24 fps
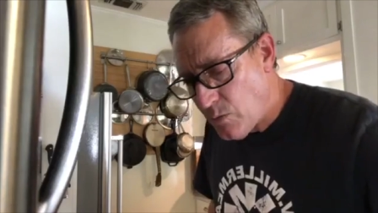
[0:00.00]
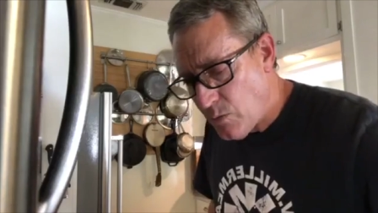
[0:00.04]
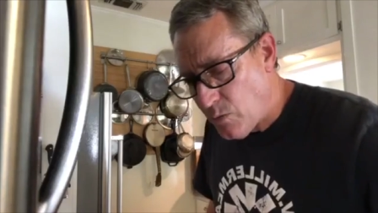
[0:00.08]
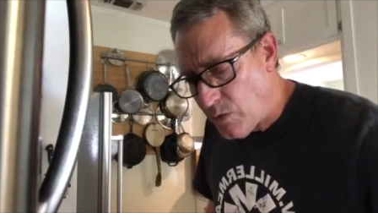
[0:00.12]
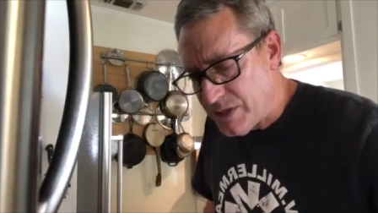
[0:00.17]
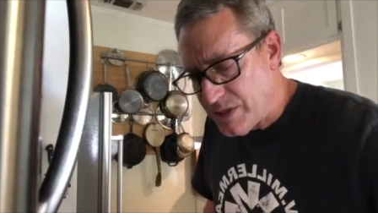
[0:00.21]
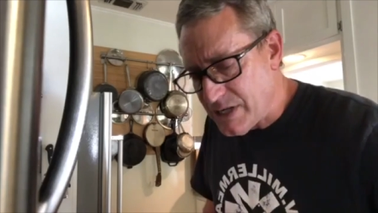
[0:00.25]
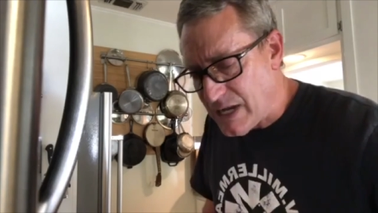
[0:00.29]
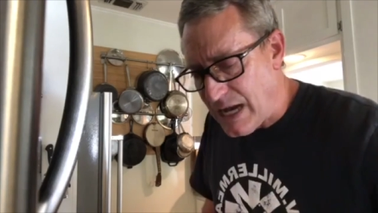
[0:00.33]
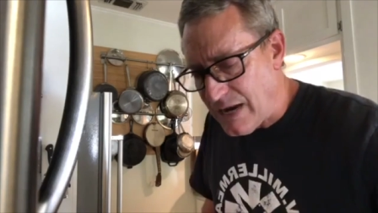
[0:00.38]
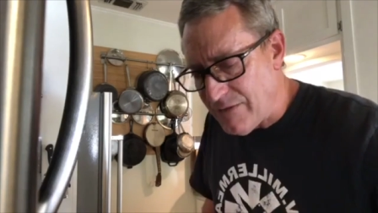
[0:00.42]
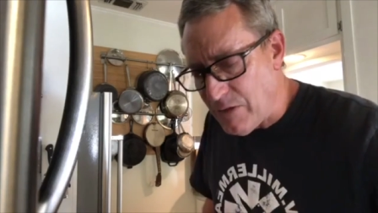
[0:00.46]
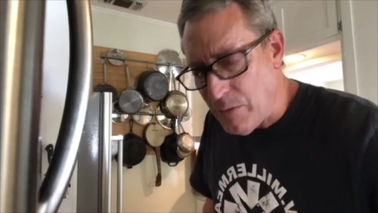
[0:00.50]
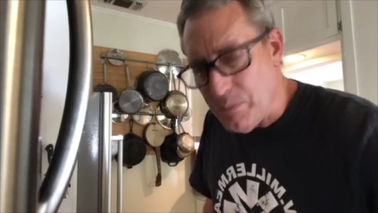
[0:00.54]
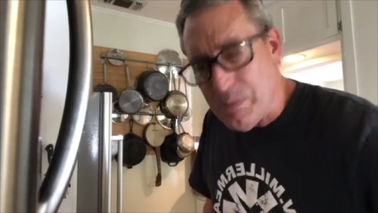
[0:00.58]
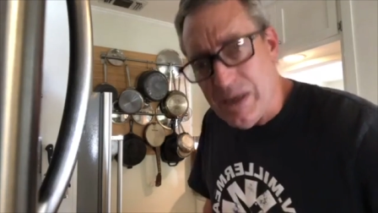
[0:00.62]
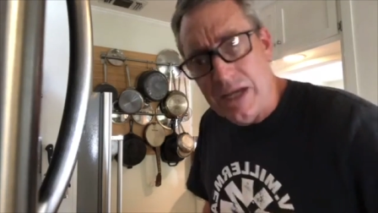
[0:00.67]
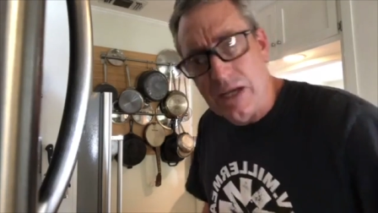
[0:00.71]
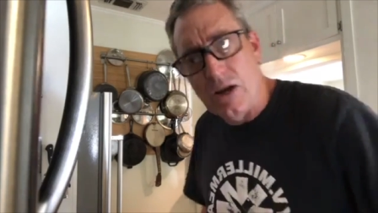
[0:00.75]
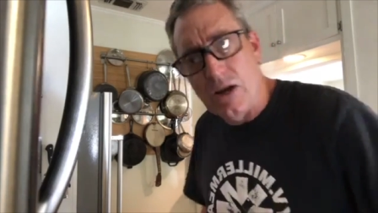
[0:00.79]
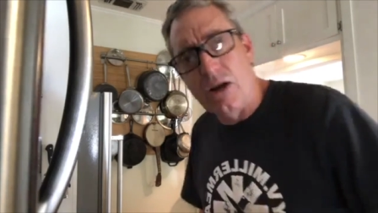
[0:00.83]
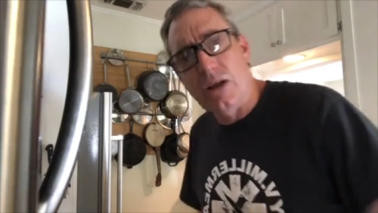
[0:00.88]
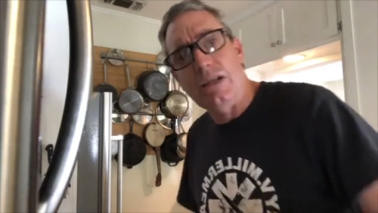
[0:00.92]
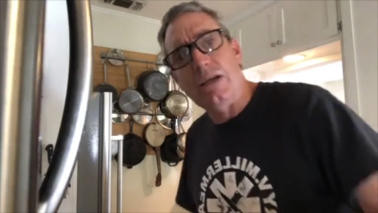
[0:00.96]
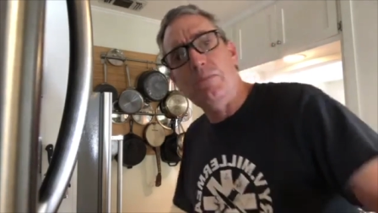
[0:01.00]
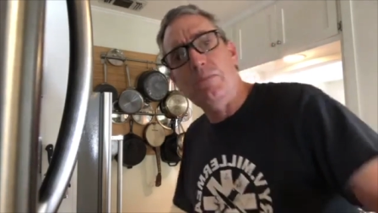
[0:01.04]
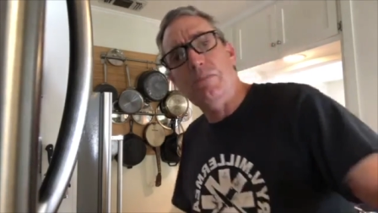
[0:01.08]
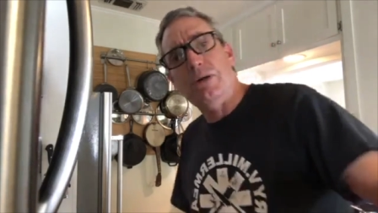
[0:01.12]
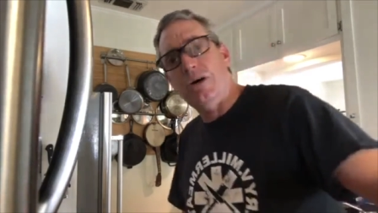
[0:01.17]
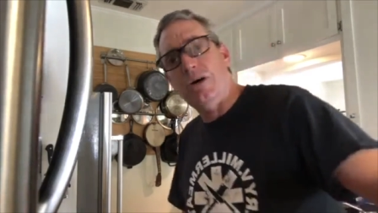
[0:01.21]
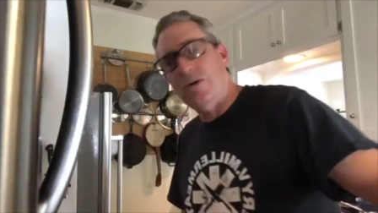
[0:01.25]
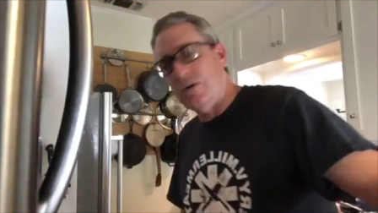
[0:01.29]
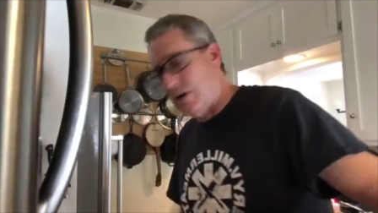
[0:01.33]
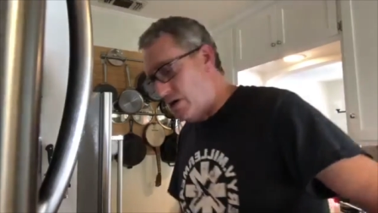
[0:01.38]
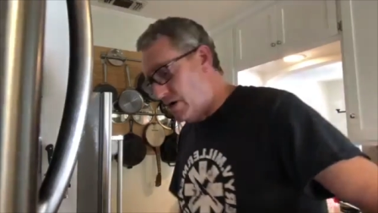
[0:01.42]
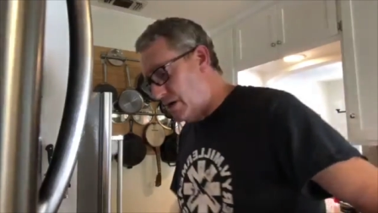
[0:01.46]
with kind of a big gnarly
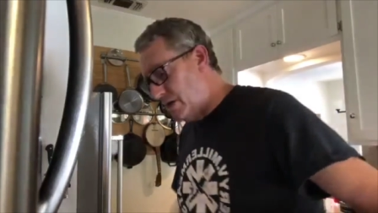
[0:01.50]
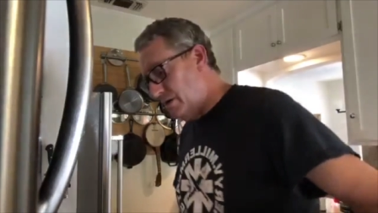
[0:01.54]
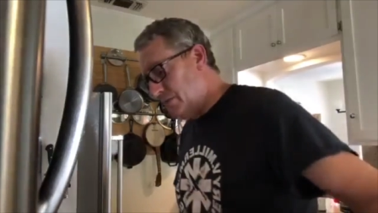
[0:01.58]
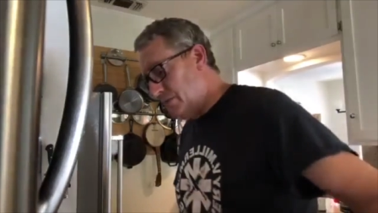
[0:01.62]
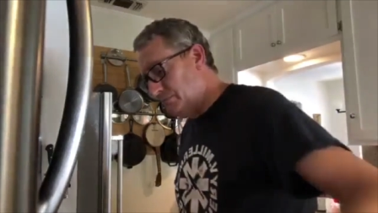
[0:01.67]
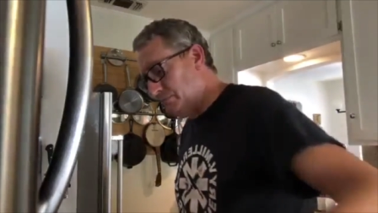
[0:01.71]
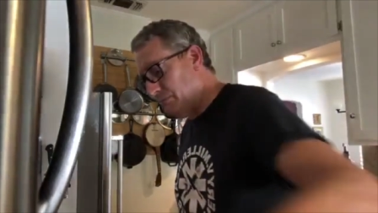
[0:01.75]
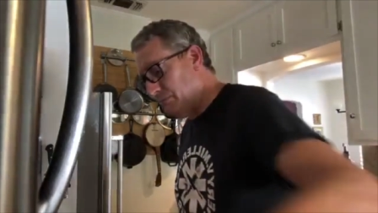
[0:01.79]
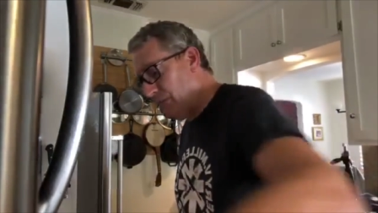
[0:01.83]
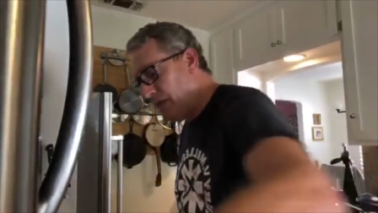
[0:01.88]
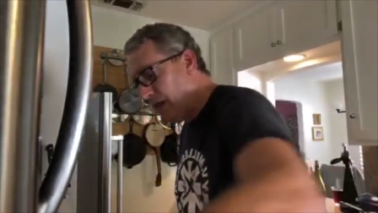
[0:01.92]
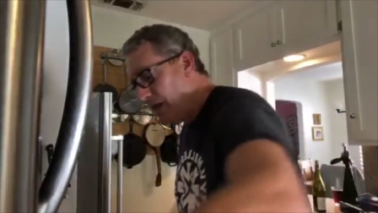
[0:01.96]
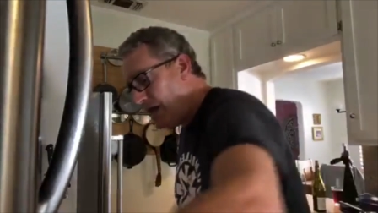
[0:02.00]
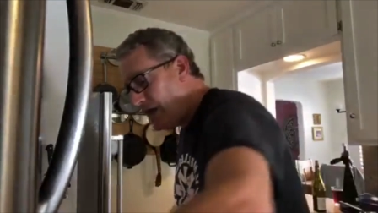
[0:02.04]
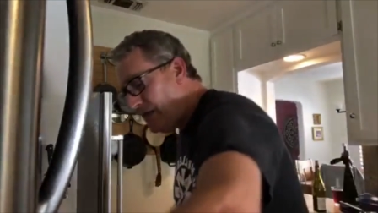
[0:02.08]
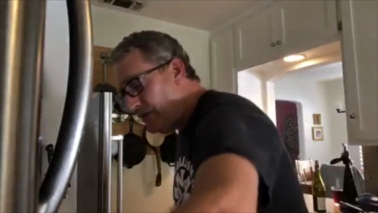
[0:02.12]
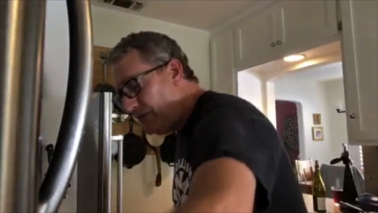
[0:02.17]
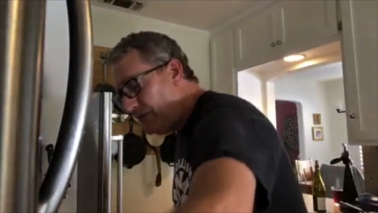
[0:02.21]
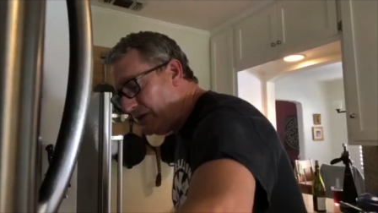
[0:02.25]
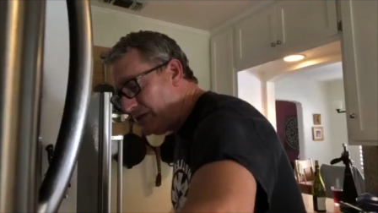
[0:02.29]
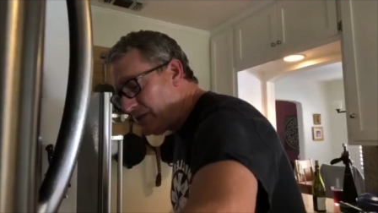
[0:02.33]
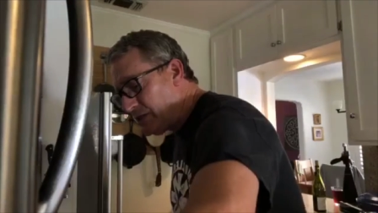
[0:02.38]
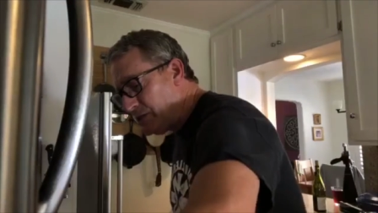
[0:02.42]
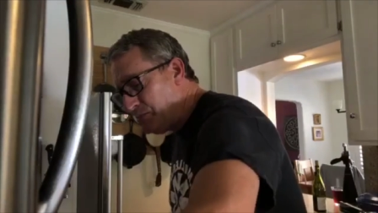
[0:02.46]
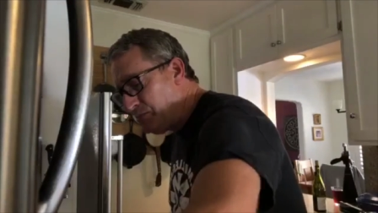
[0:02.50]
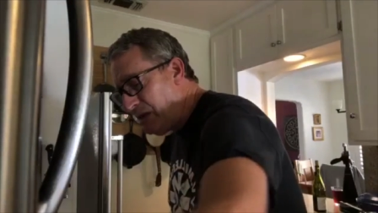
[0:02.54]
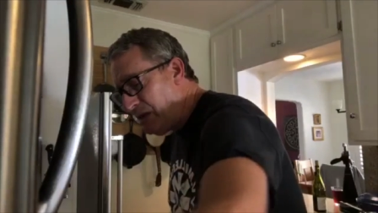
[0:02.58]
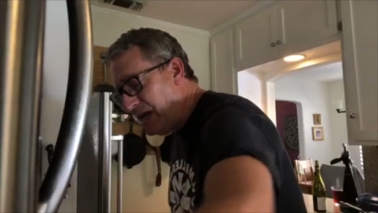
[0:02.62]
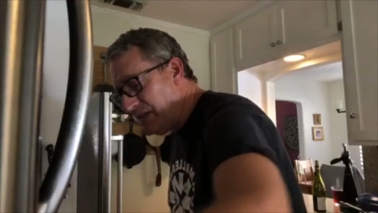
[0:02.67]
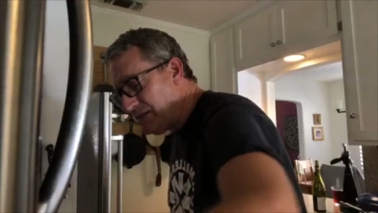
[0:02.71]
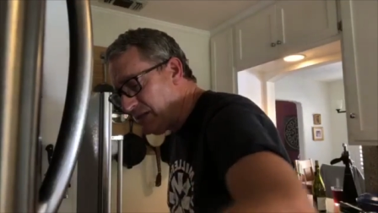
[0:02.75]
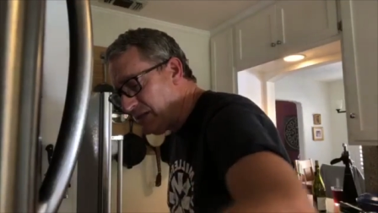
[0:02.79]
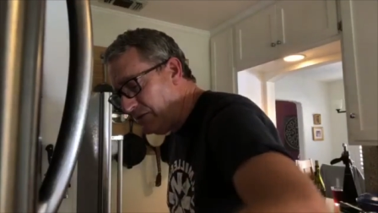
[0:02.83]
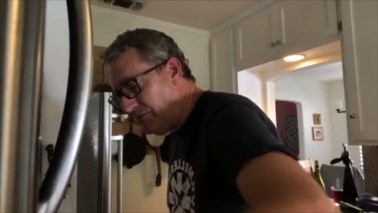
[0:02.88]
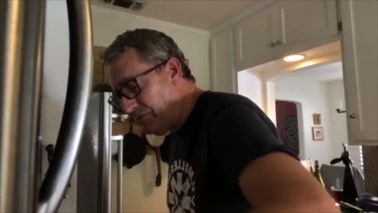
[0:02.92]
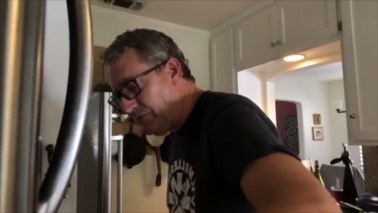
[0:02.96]
bone on it. This is
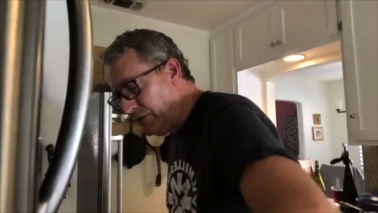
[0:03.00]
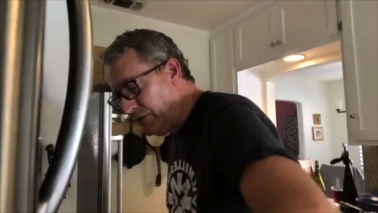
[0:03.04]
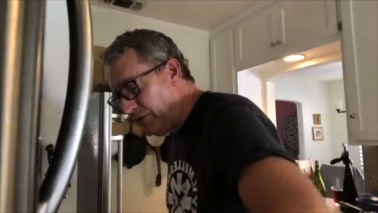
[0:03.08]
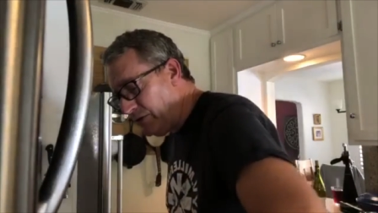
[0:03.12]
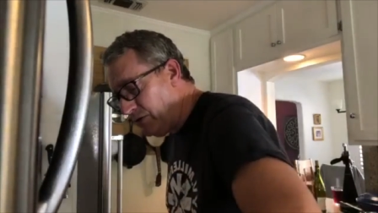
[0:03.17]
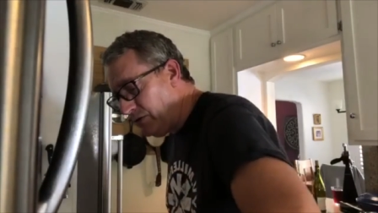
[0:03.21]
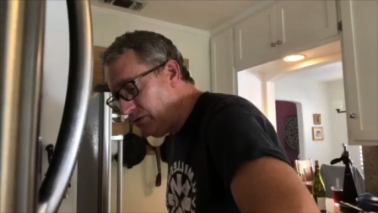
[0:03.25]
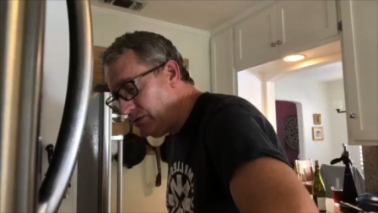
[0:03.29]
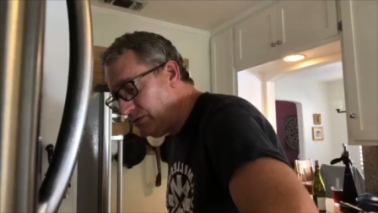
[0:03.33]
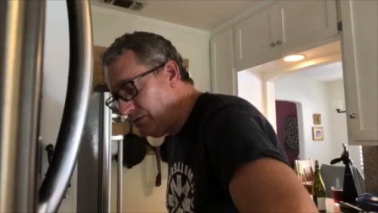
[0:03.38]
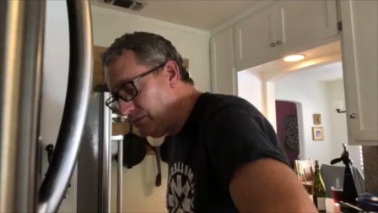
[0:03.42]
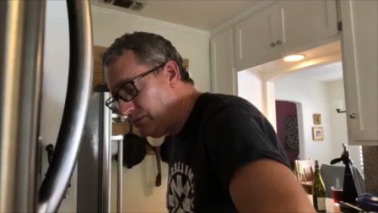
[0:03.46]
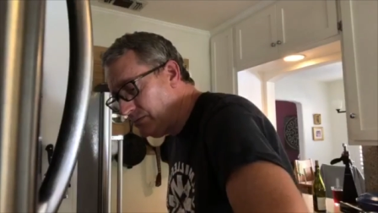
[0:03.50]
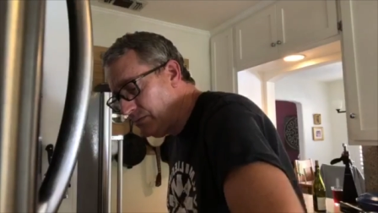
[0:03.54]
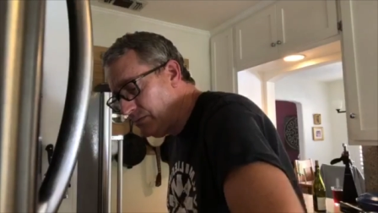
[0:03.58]
peasant food.